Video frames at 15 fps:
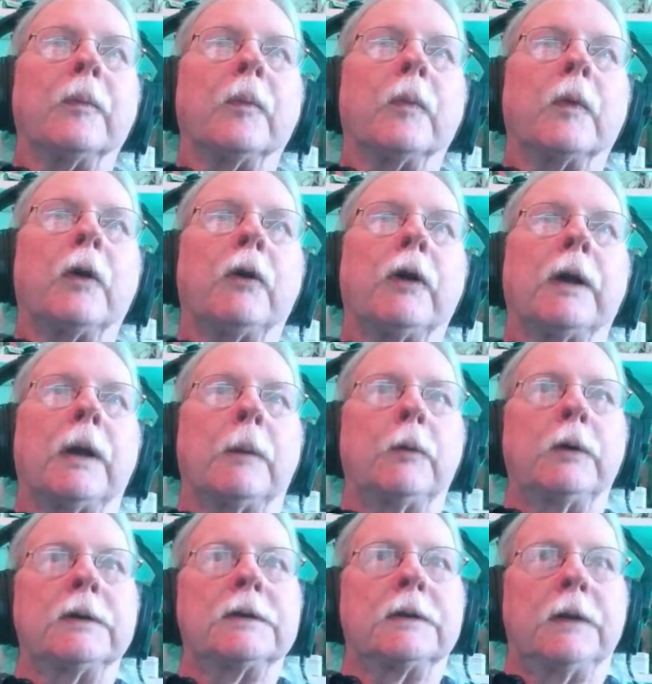All right, I'm going
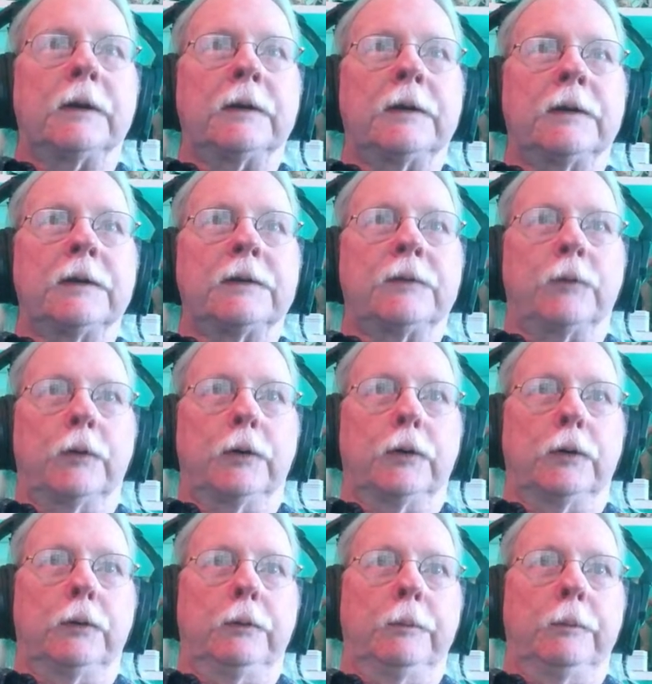to select this row.